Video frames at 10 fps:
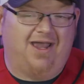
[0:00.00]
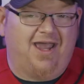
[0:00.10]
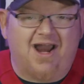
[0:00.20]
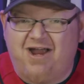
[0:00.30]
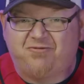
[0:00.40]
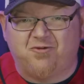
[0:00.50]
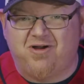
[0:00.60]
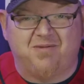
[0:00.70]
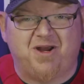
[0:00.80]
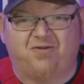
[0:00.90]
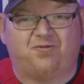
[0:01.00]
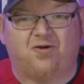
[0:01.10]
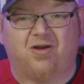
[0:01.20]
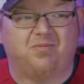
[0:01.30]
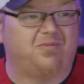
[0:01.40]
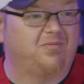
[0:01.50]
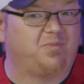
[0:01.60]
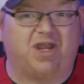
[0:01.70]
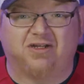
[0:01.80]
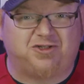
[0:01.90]
And I, for one, am here for it.
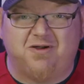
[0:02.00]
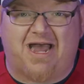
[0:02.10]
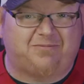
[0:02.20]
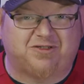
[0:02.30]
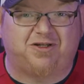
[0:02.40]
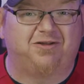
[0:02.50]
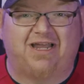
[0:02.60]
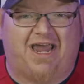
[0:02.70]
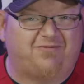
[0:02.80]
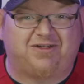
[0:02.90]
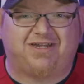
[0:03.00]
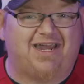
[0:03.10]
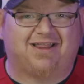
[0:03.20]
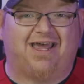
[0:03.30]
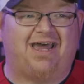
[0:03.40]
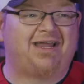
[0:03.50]
Because you absolutely have to take that.